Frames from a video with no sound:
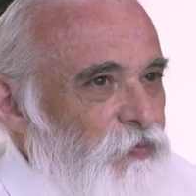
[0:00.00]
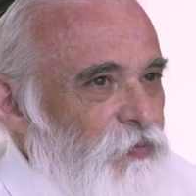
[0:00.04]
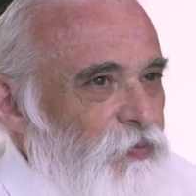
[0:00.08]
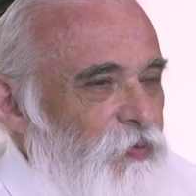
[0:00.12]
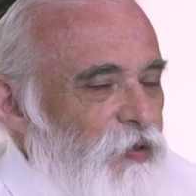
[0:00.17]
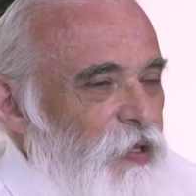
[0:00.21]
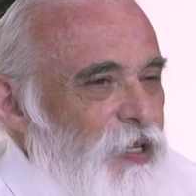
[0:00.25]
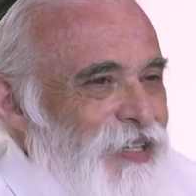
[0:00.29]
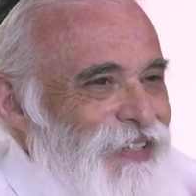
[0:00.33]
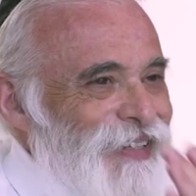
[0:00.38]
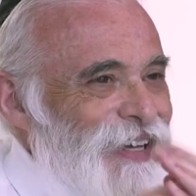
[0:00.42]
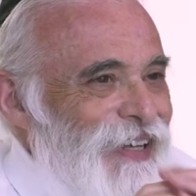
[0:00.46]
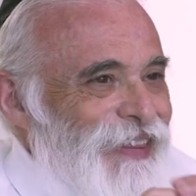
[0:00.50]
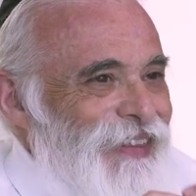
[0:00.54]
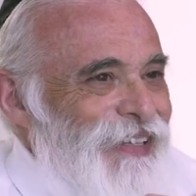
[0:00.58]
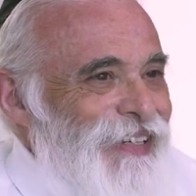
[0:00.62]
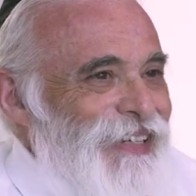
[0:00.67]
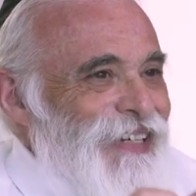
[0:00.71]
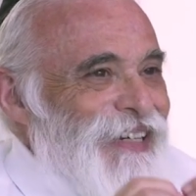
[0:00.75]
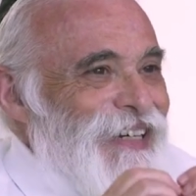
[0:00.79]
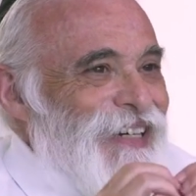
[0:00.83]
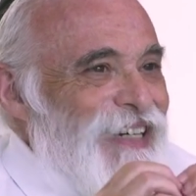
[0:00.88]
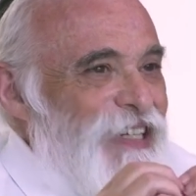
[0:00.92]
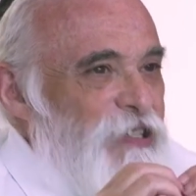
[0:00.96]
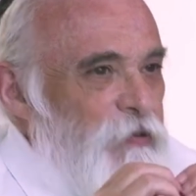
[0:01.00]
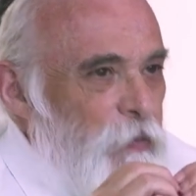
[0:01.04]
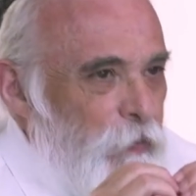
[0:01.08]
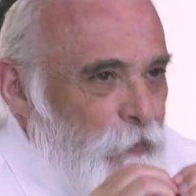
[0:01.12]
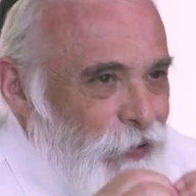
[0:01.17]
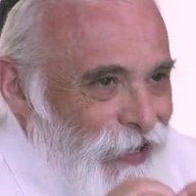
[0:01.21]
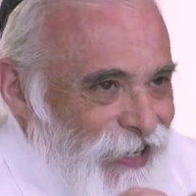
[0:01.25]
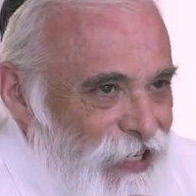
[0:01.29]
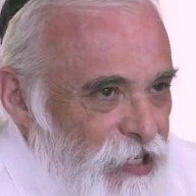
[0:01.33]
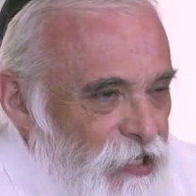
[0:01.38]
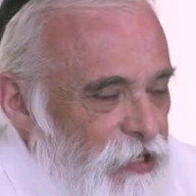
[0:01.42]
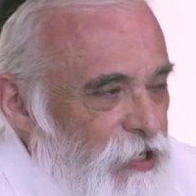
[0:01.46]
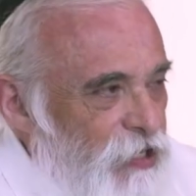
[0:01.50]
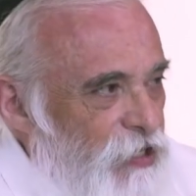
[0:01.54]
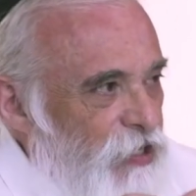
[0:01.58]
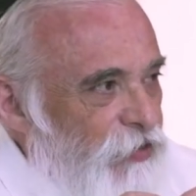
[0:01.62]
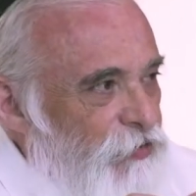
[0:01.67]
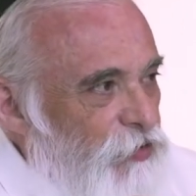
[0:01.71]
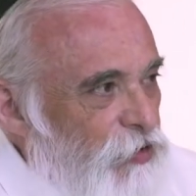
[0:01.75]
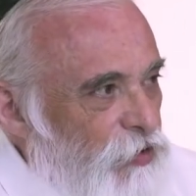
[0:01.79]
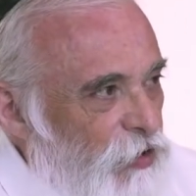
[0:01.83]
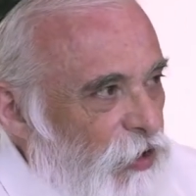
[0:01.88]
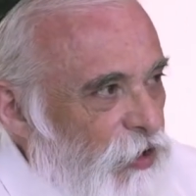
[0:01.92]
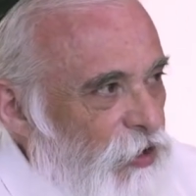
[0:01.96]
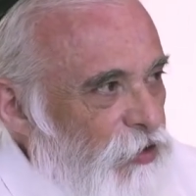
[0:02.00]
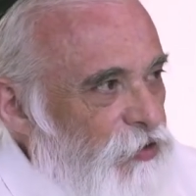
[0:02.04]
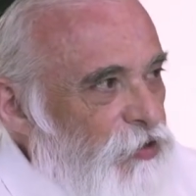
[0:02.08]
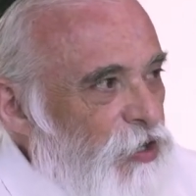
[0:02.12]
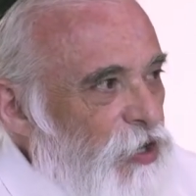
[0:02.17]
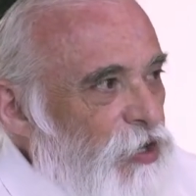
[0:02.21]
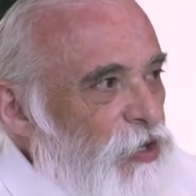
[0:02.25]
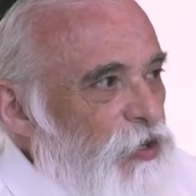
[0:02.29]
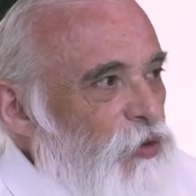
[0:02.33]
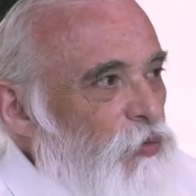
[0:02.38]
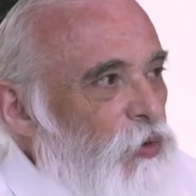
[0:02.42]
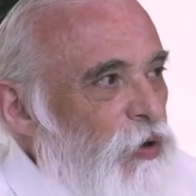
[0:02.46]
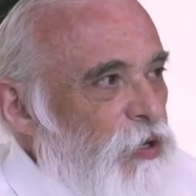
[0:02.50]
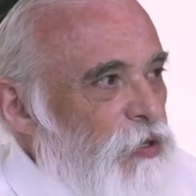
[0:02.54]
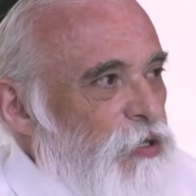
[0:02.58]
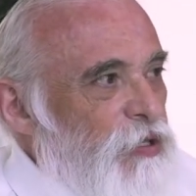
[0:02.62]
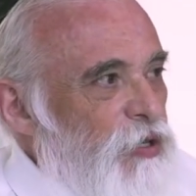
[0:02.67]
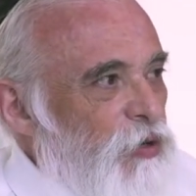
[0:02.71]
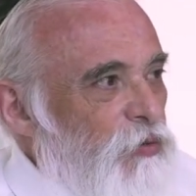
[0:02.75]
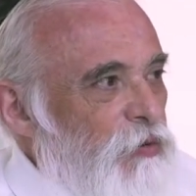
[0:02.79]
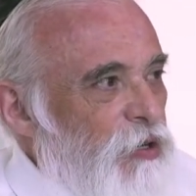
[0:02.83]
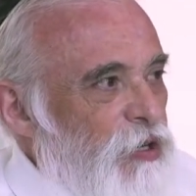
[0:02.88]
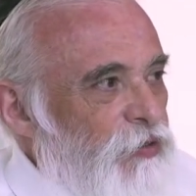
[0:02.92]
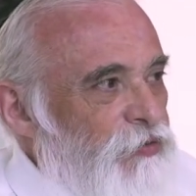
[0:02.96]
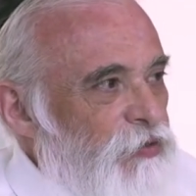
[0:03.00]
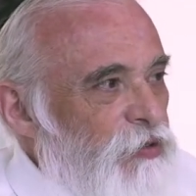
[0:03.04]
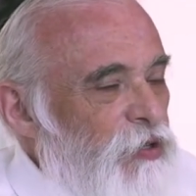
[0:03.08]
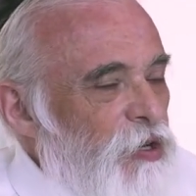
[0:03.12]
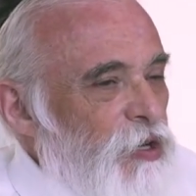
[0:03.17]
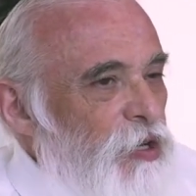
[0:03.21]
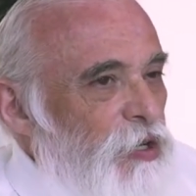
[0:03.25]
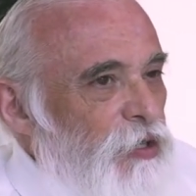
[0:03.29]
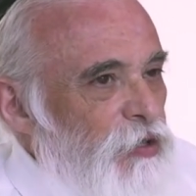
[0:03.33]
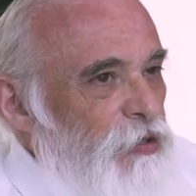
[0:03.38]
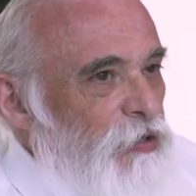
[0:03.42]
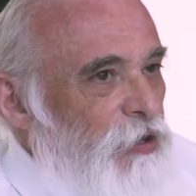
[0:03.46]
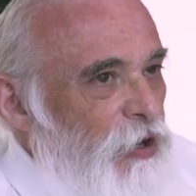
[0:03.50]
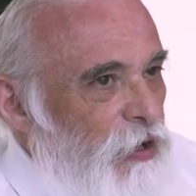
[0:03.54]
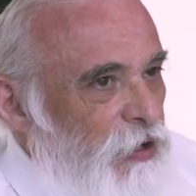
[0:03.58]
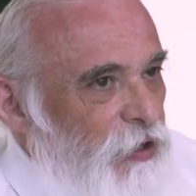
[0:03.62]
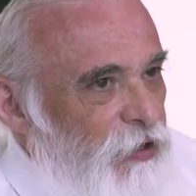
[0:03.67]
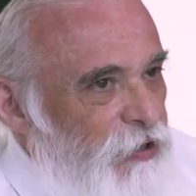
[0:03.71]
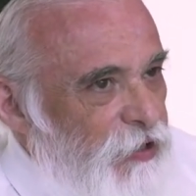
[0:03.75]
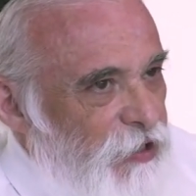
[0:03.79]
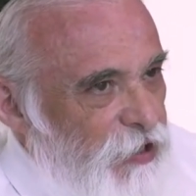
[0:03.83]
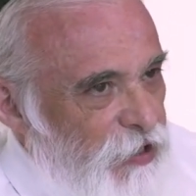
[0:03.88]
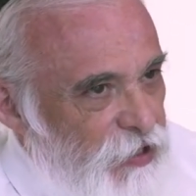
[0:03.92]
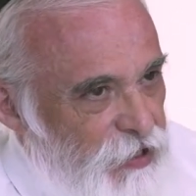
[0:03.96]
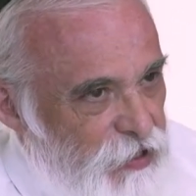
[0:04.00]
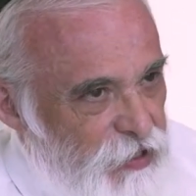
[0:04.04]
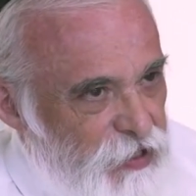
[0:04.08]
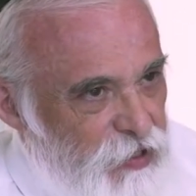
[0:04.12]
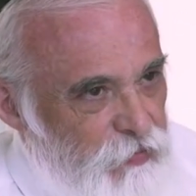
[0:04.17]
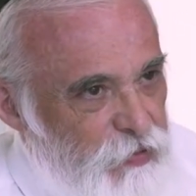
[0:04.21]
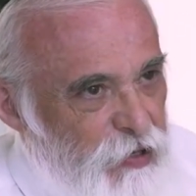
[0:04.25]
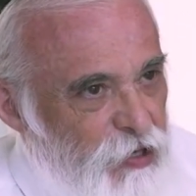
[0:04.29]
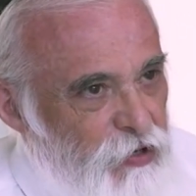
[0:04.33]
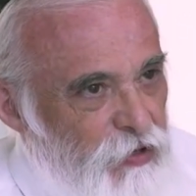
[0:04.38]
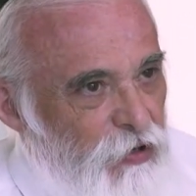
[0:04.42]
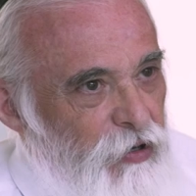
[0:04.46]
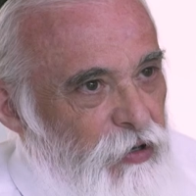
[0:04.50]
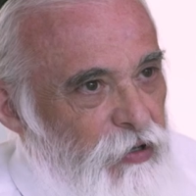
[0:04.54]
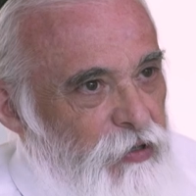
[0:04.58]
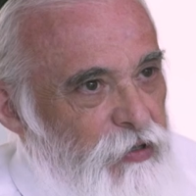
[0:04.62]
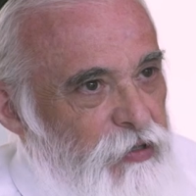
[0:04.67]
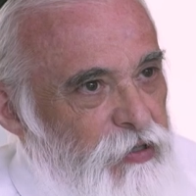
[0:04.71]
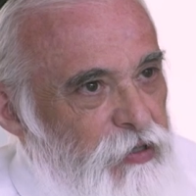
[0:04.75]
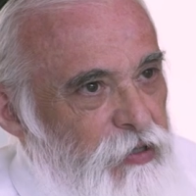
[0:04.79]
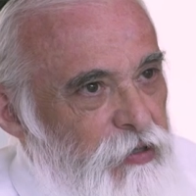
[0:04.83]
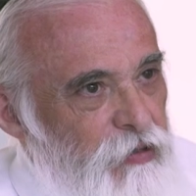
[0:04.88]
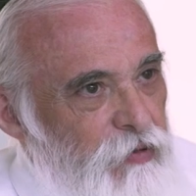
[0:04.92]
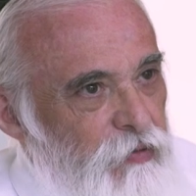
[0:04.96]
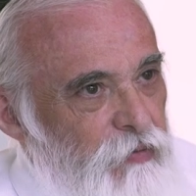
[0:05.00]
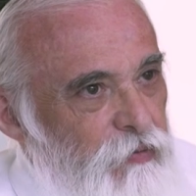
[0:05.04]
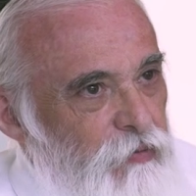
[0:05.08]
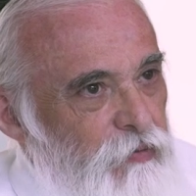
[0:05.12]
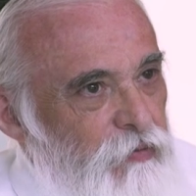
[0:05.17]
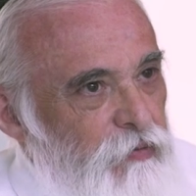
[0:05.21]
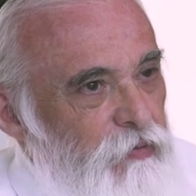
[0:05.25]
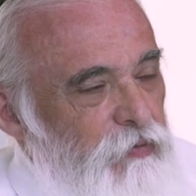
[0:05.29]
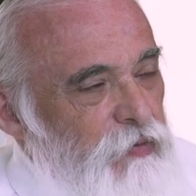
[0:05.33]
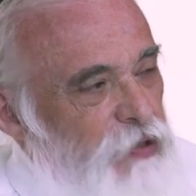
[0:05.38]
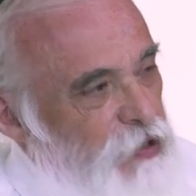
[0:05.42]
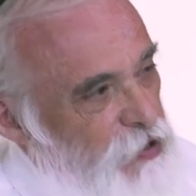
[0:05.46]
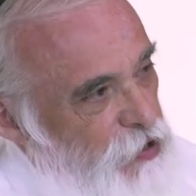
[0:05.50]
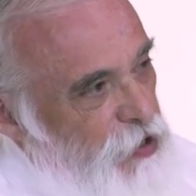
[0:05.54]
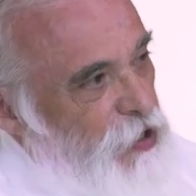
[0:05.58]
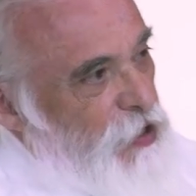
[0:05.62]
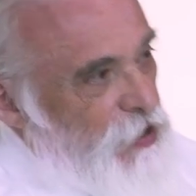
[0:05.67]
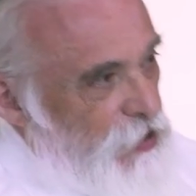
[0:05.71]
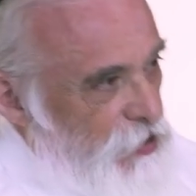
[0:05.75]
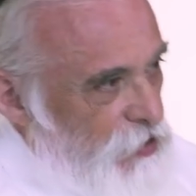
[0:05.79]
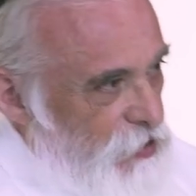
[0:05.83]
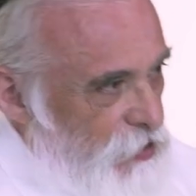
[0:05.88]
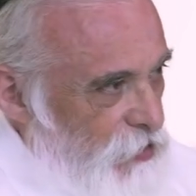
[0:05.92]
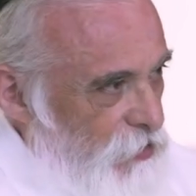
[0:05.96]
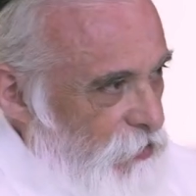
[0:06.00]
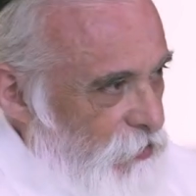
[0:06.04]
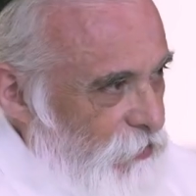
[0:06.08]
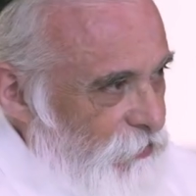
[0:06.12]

There's nothing independent of God whatsoever. God is because He is.